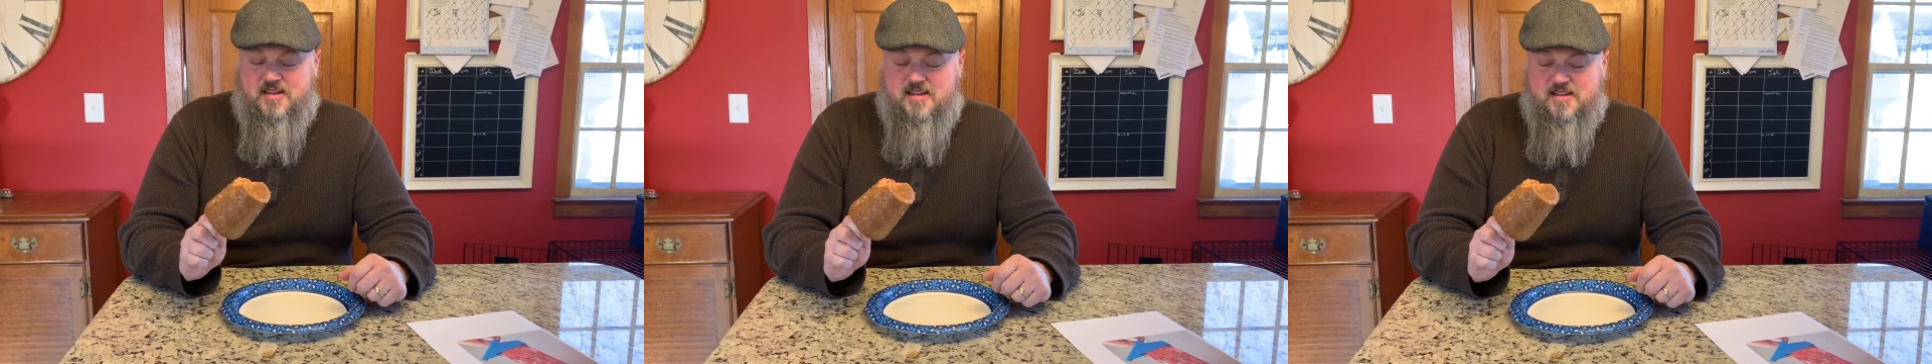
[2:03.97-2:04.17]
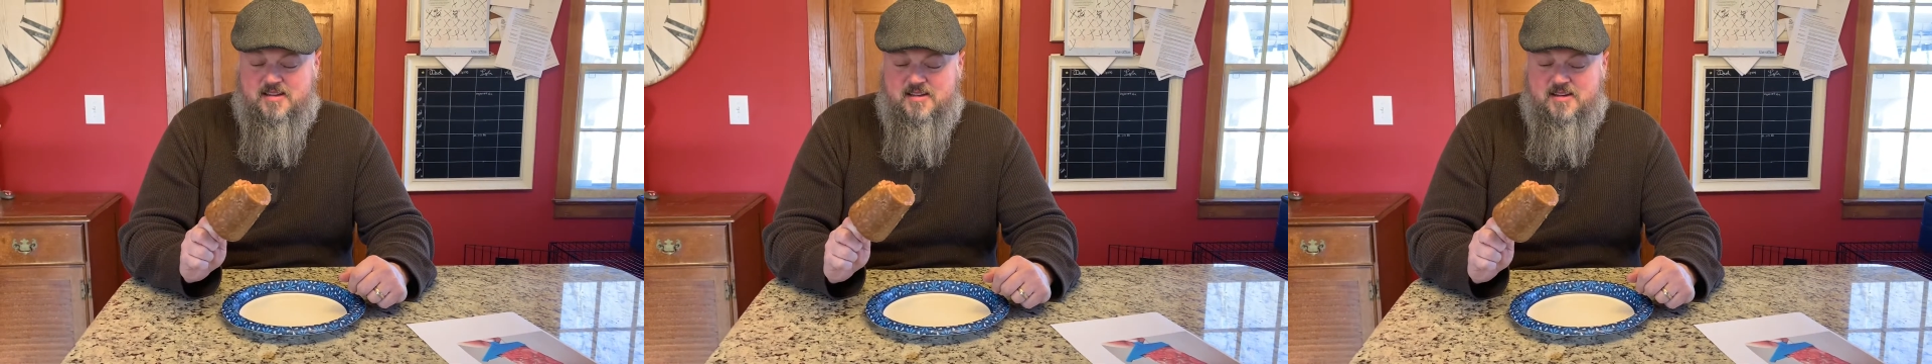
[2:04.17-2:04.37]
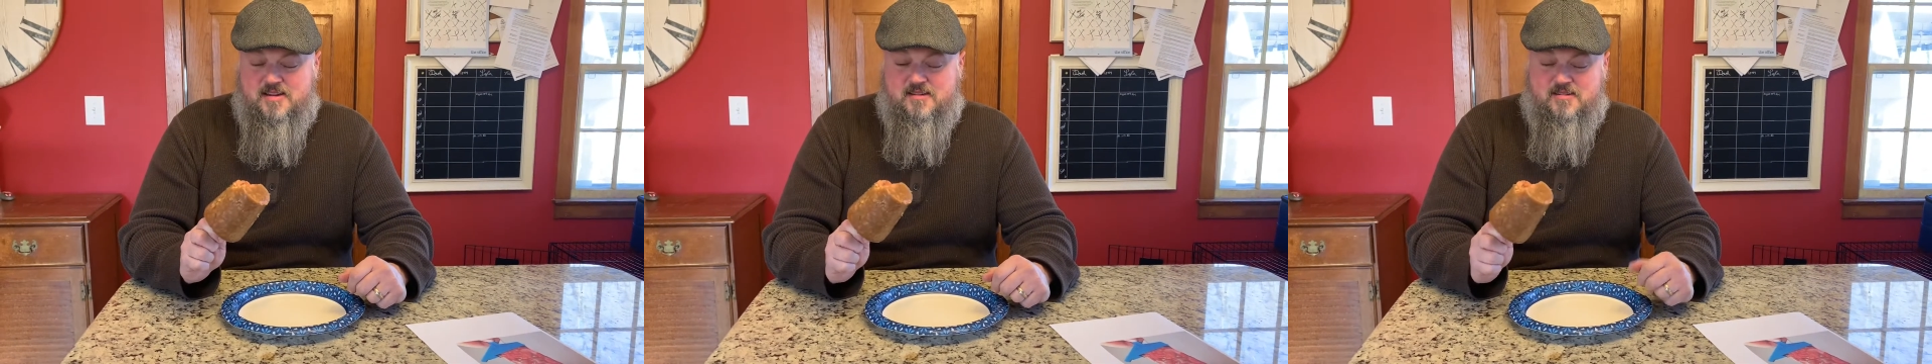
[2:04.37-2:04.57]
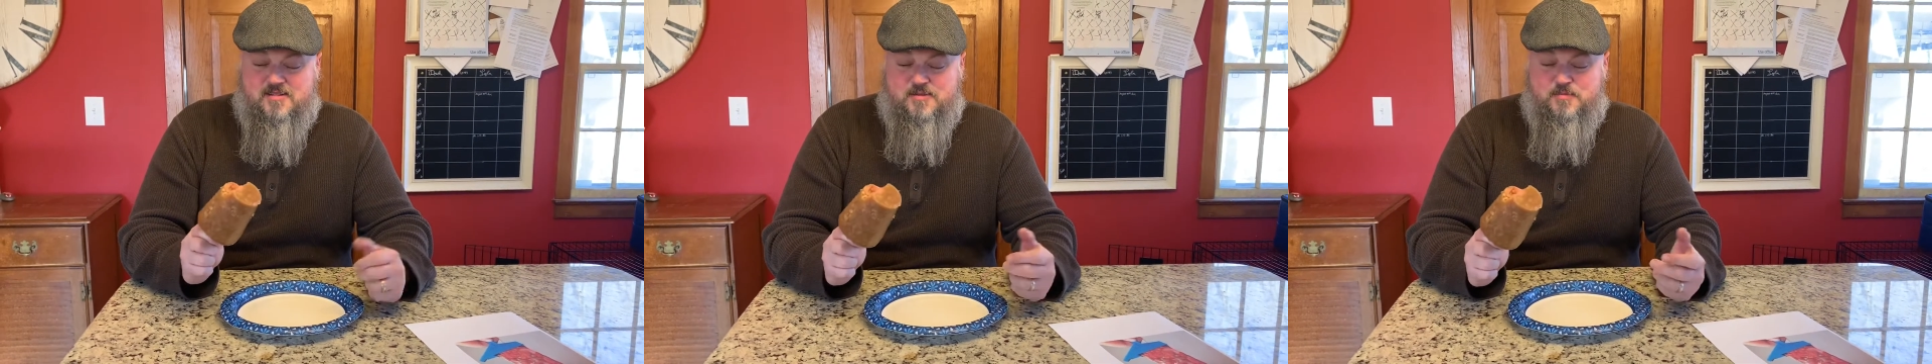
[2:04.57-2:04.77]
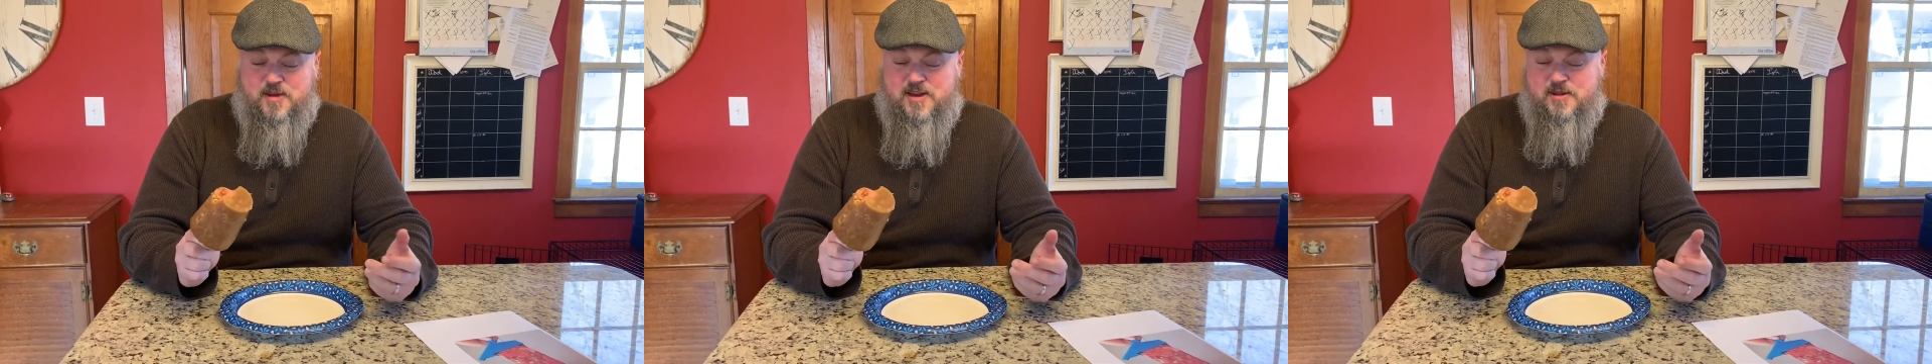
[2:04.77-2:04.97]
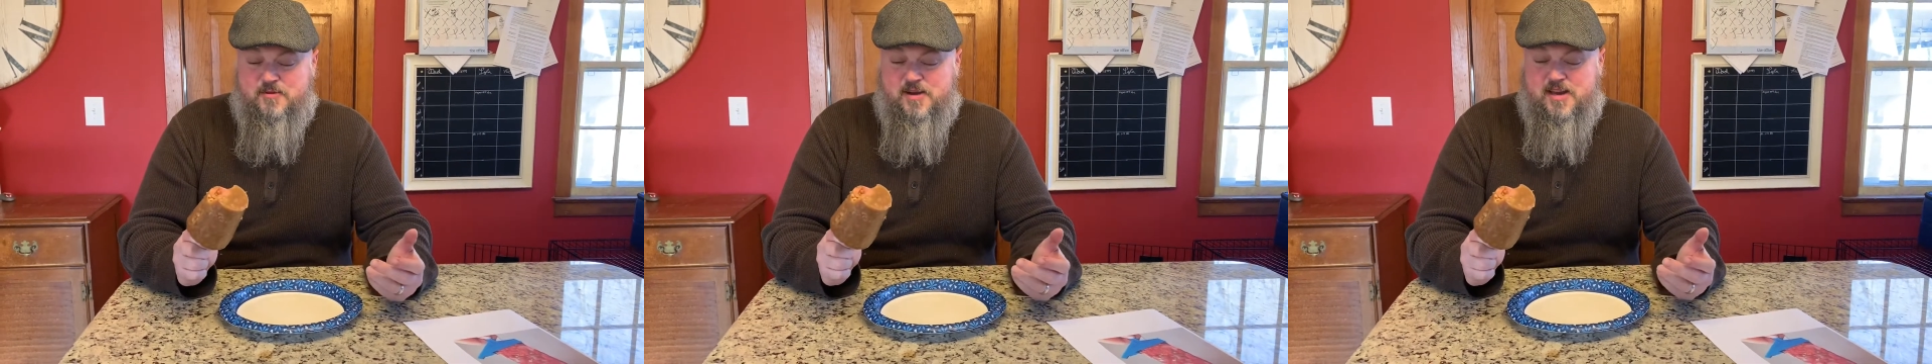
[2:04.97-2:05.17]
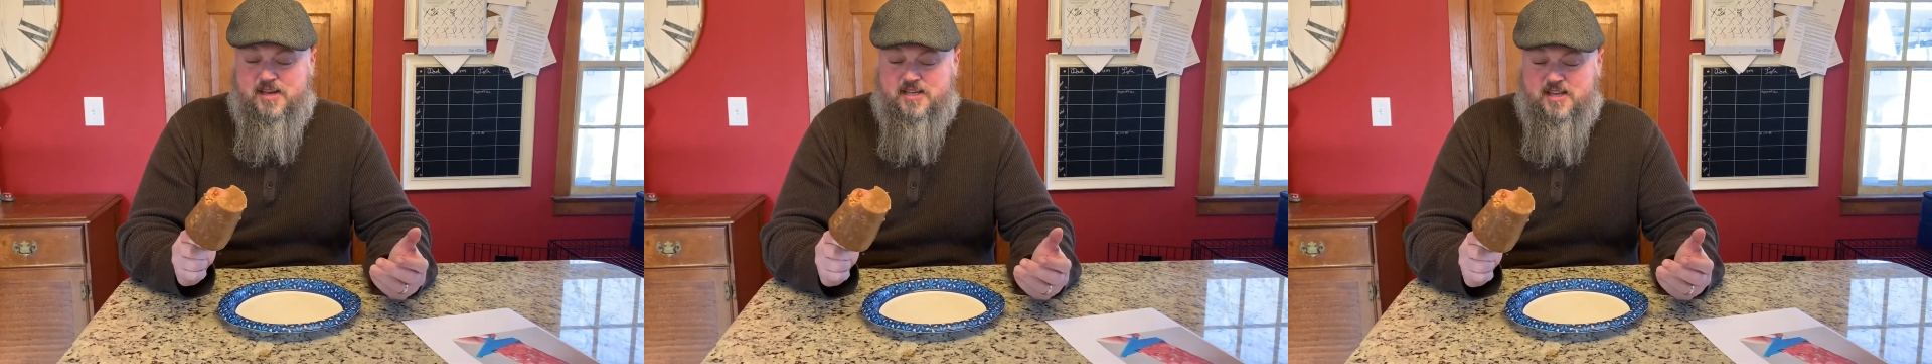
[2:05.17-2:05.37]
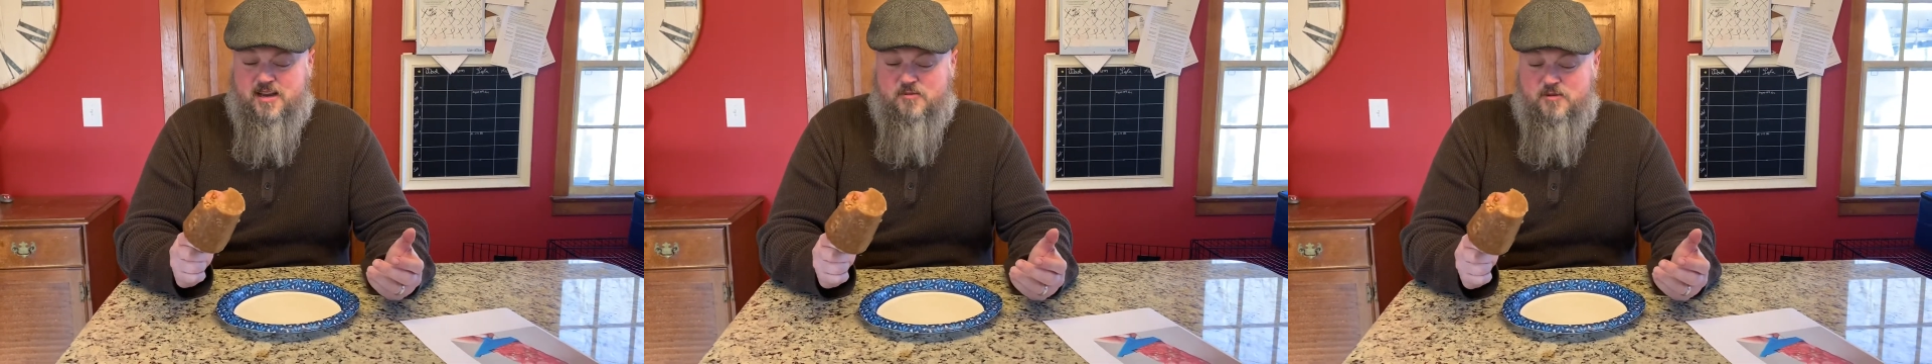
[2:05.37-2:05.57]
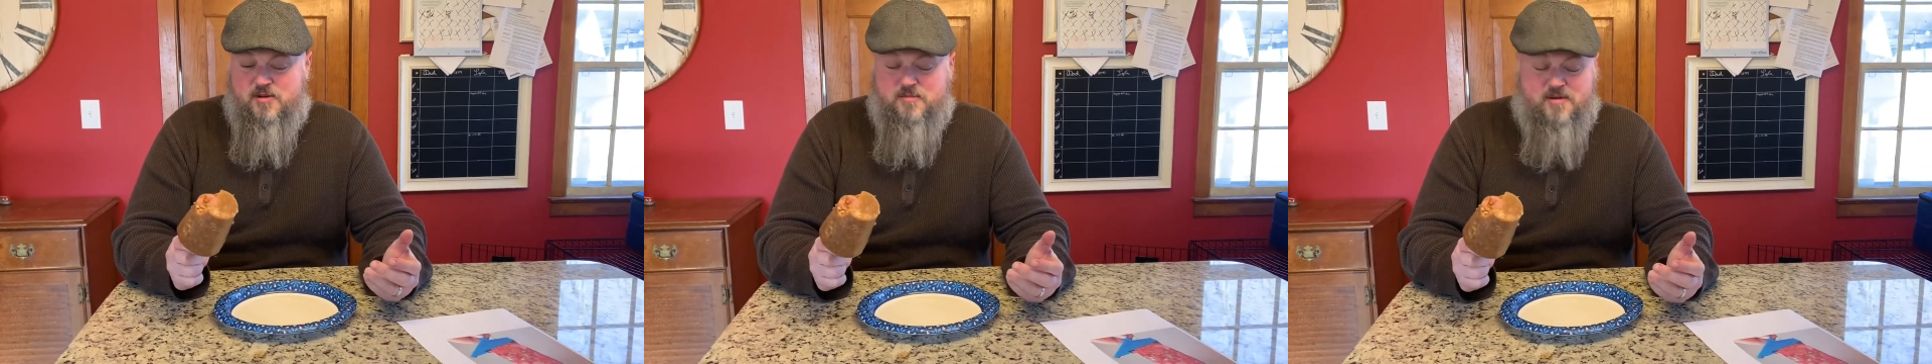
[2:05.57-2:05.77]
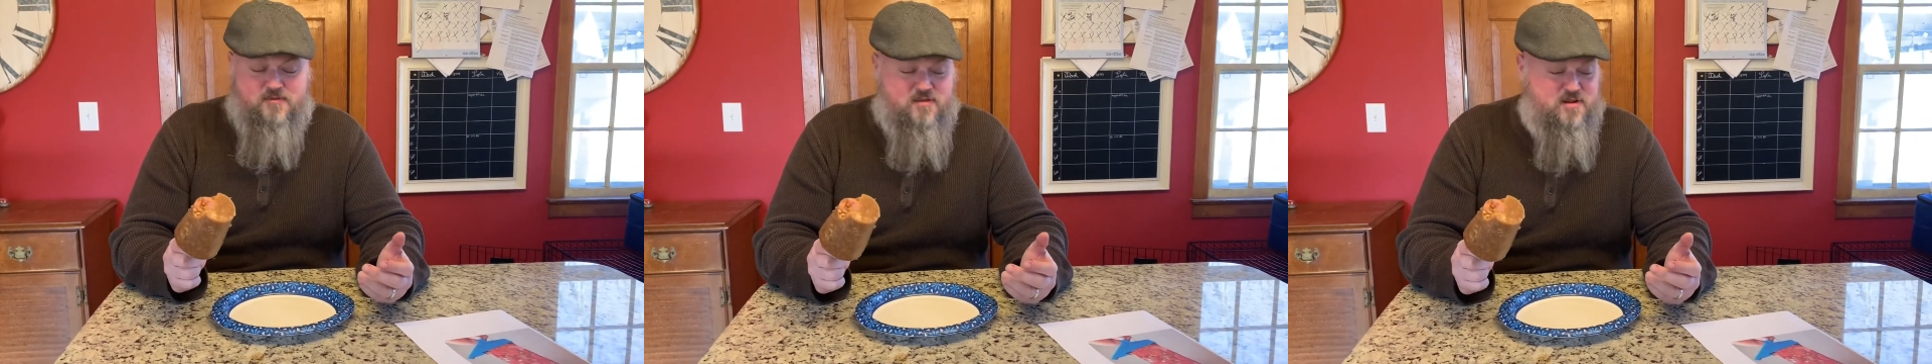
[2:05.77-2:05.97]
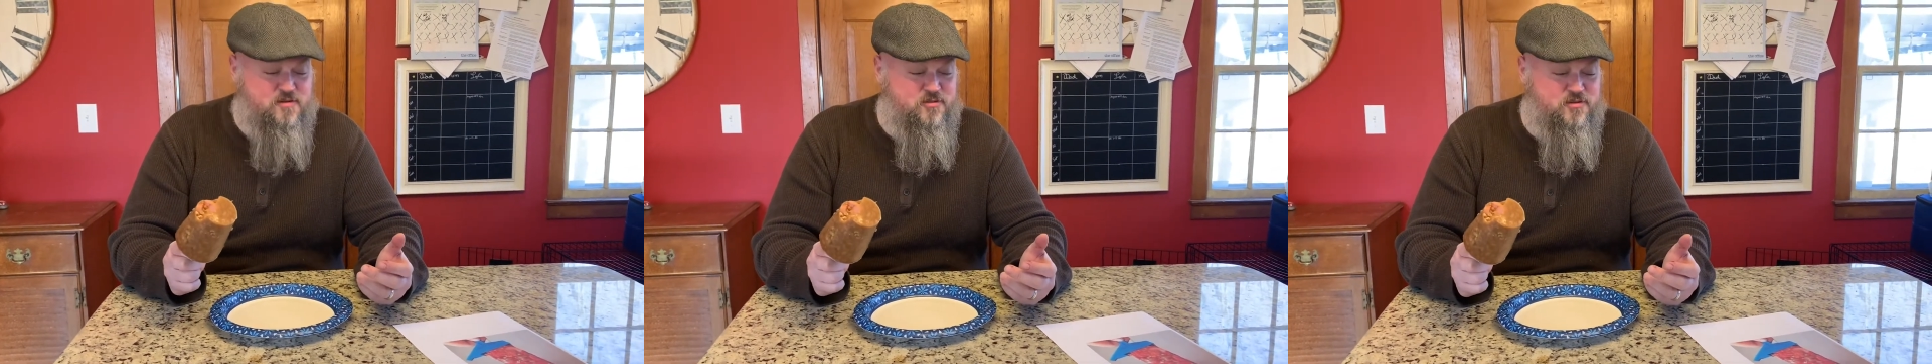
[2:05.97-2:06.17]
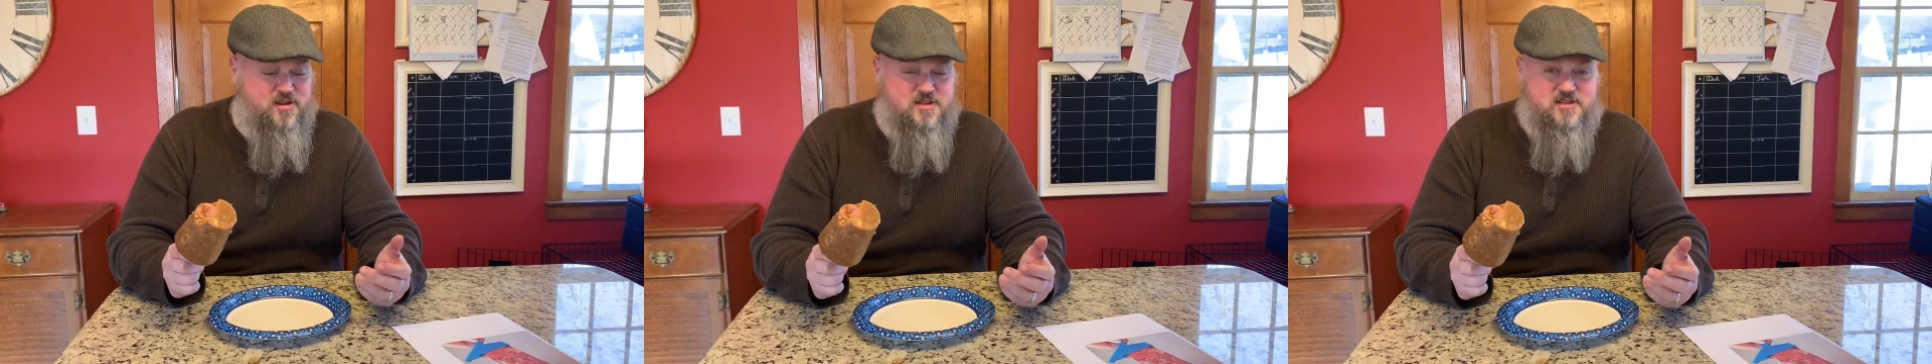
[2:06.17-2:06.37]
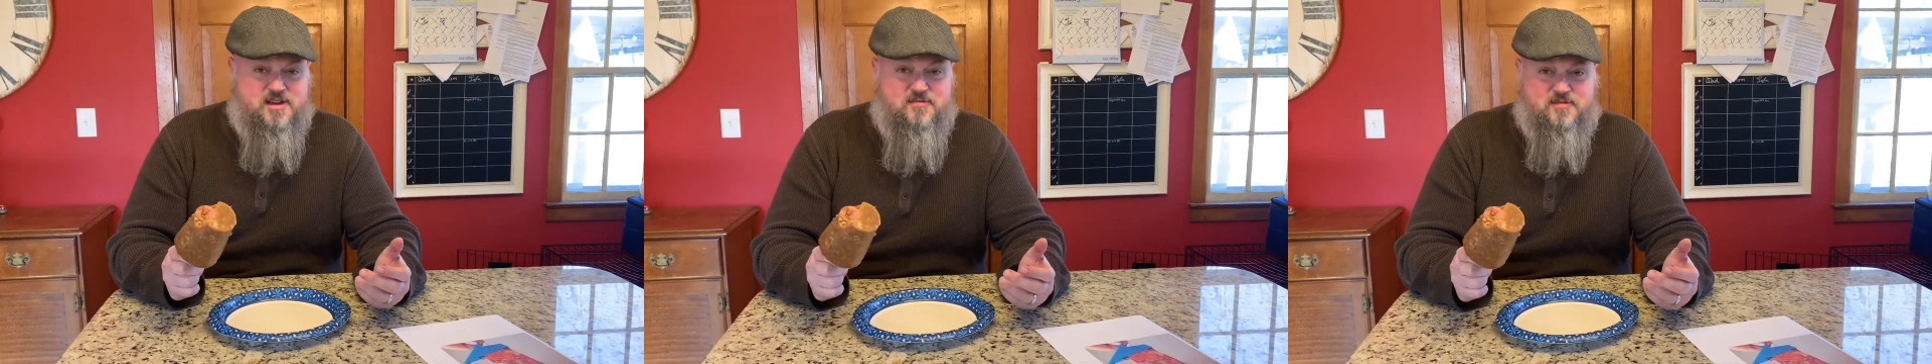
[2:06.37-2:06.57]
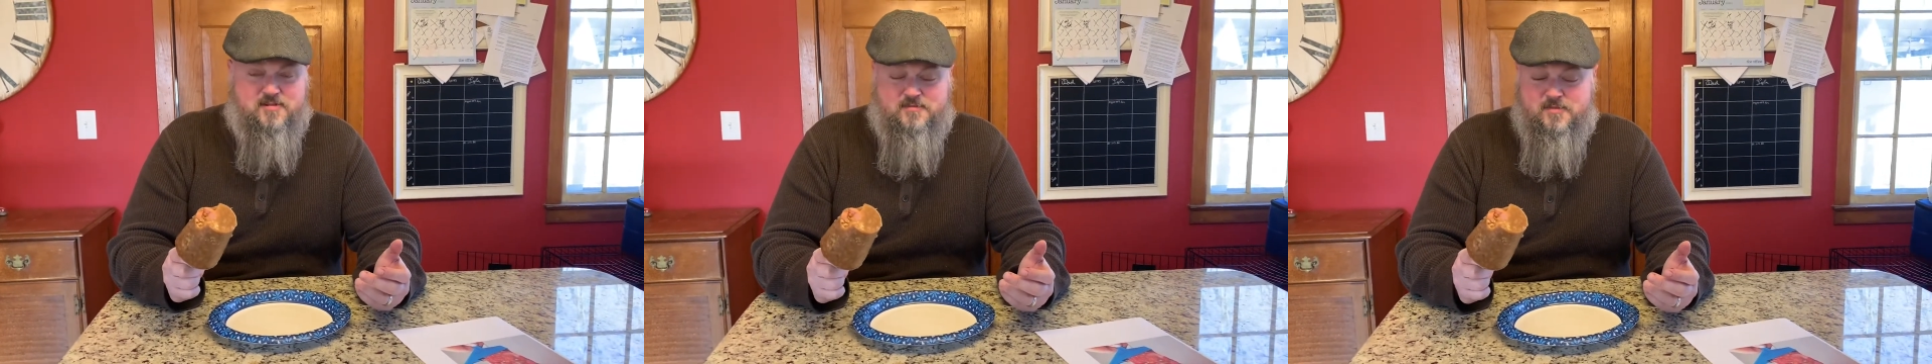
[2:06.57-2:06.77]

You know, Beanie Weenies is like one of my favorite things ever,